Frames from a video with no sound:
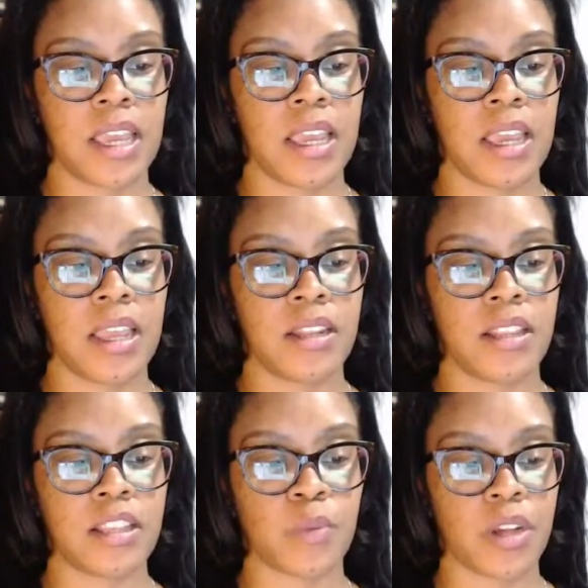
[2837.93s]
and
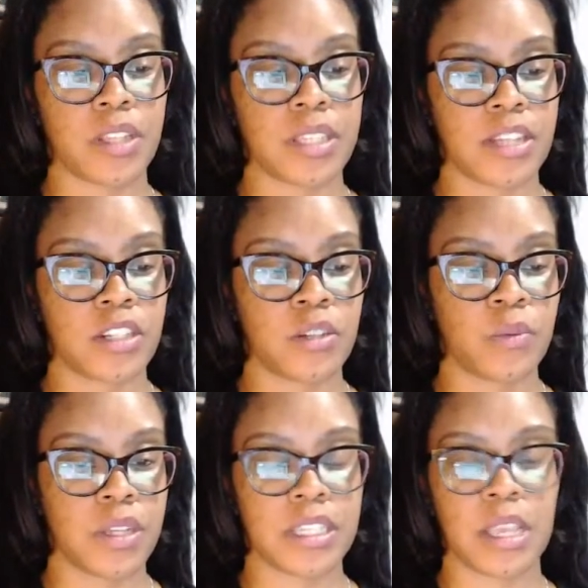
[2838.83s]
this work session was